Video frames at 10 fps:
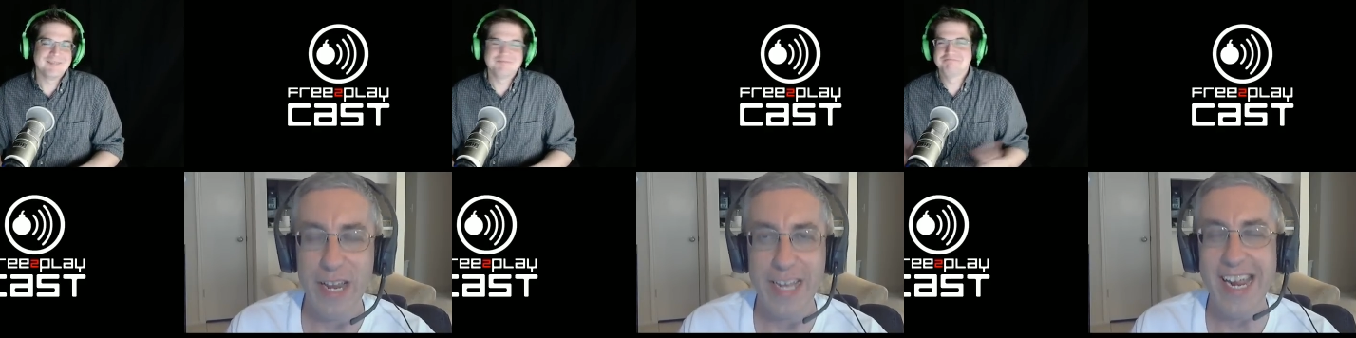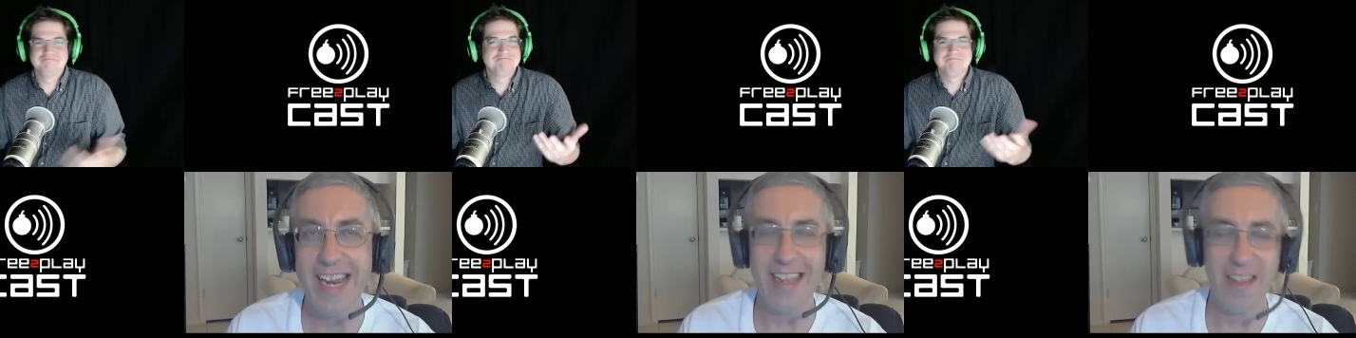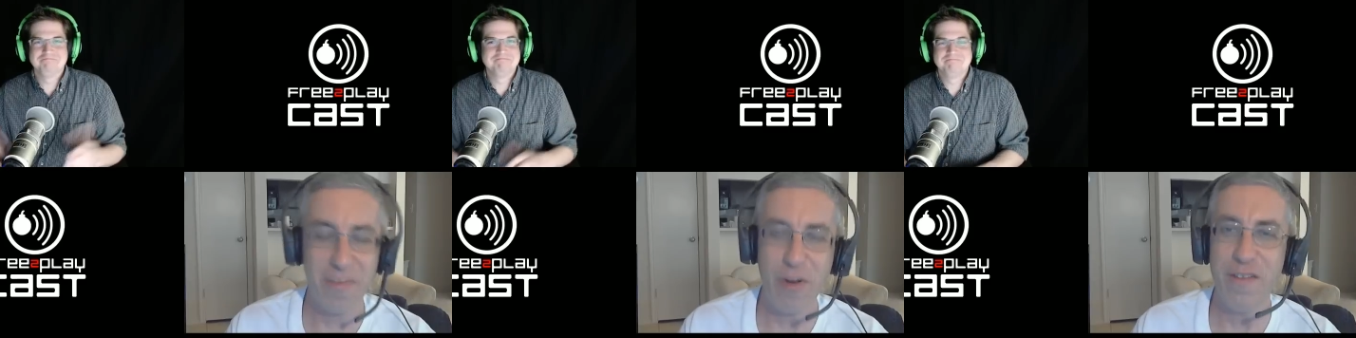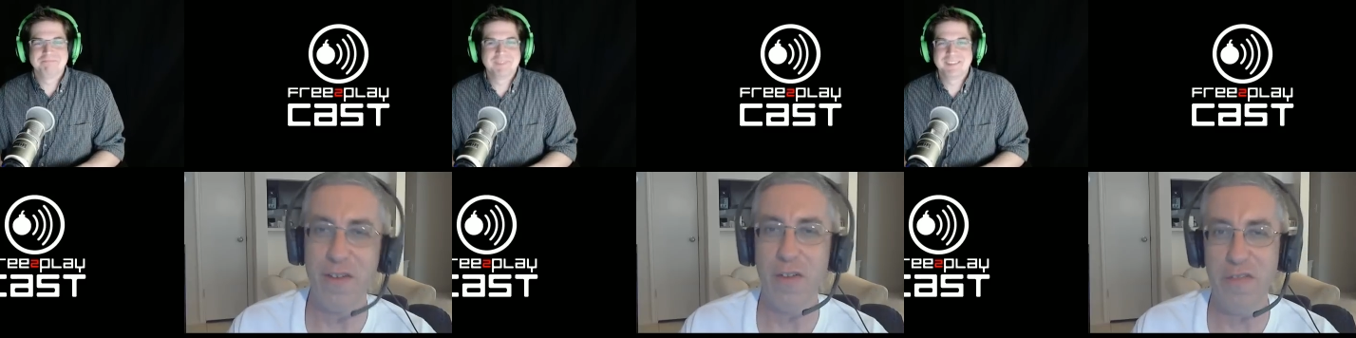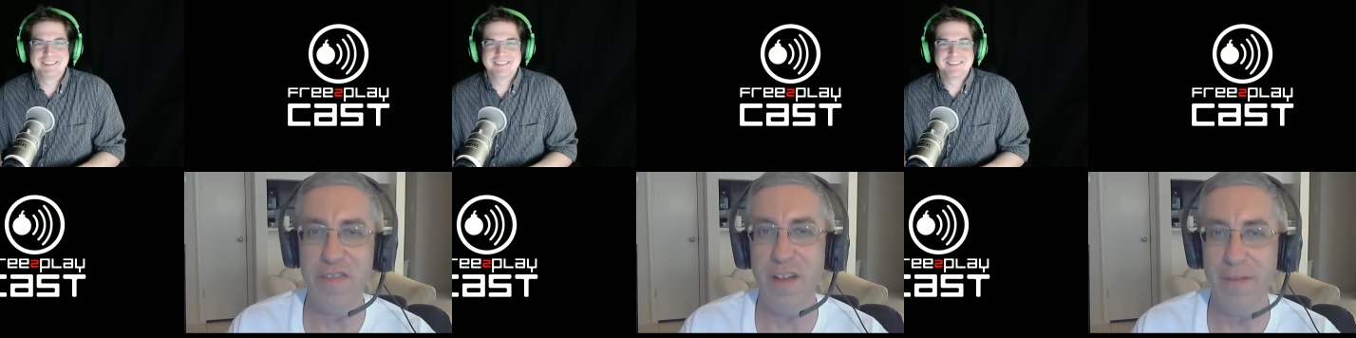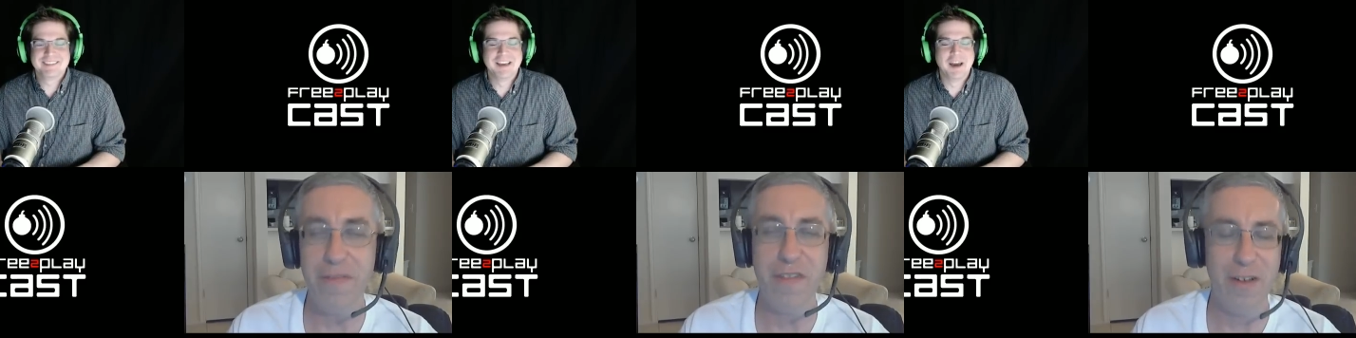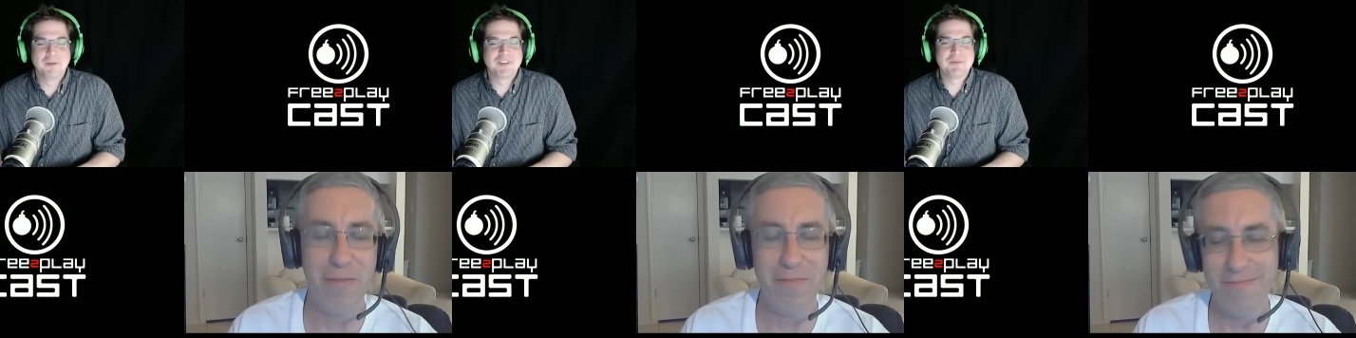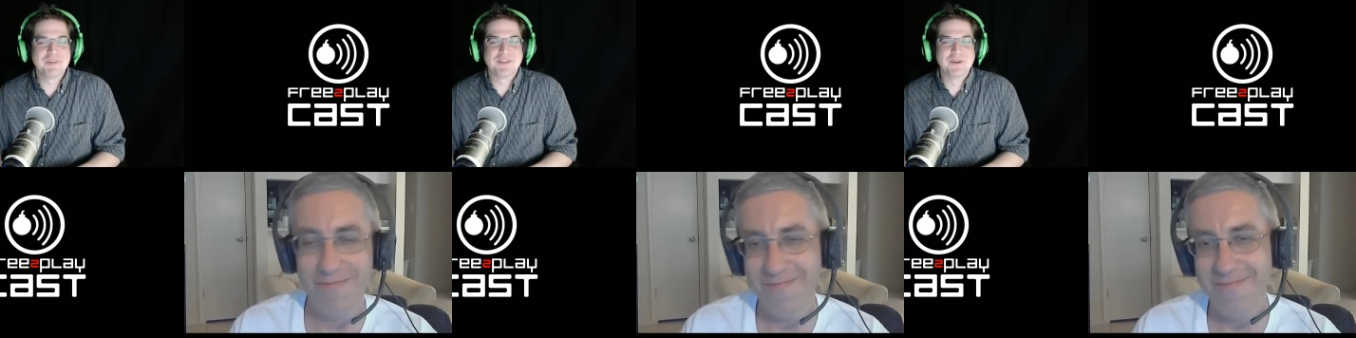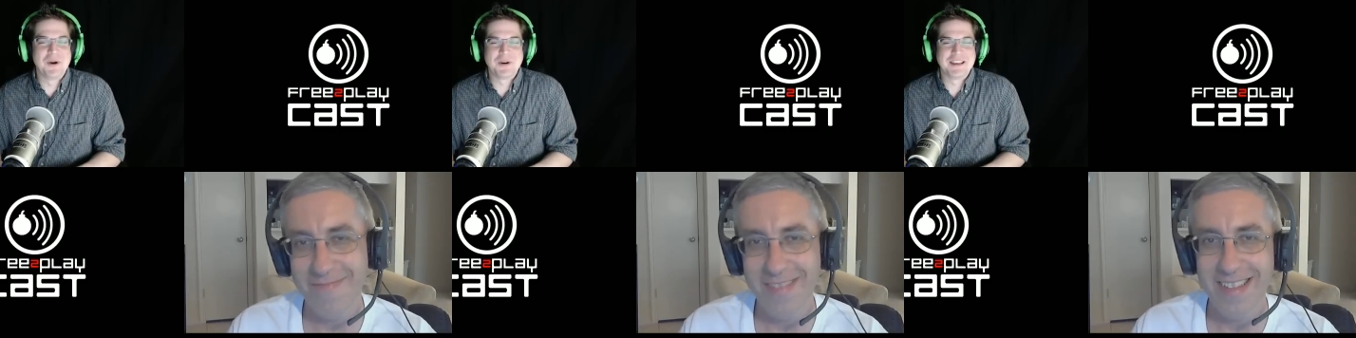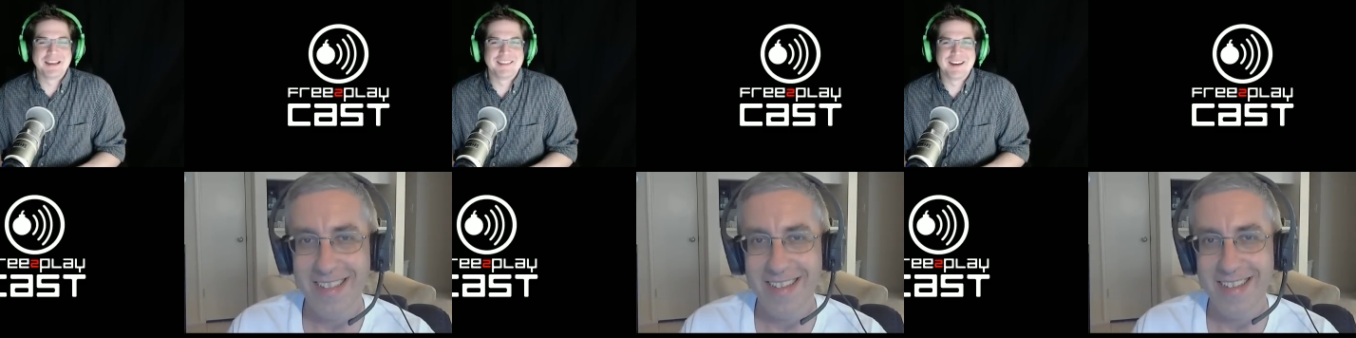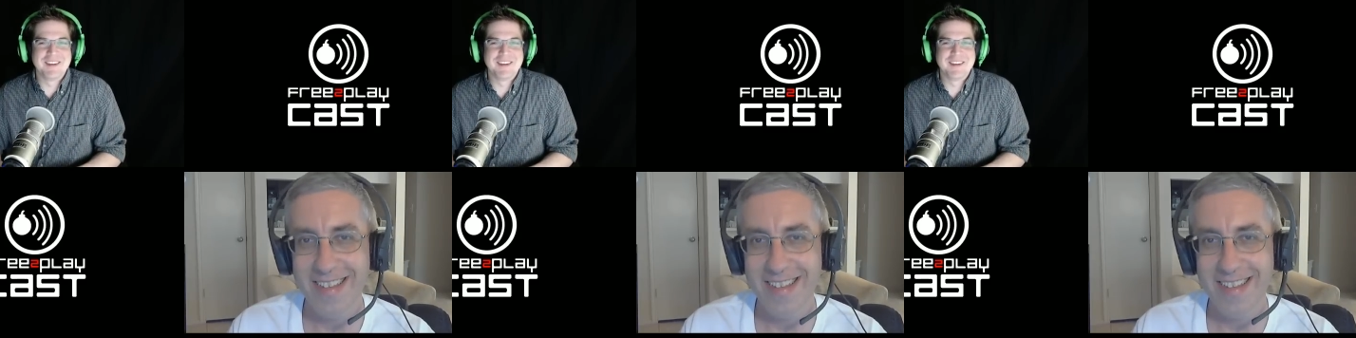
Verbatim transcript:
Speaker 1: again and experience all the stuff.
Speaker 2: So. Yeah, it would take me so long to get there that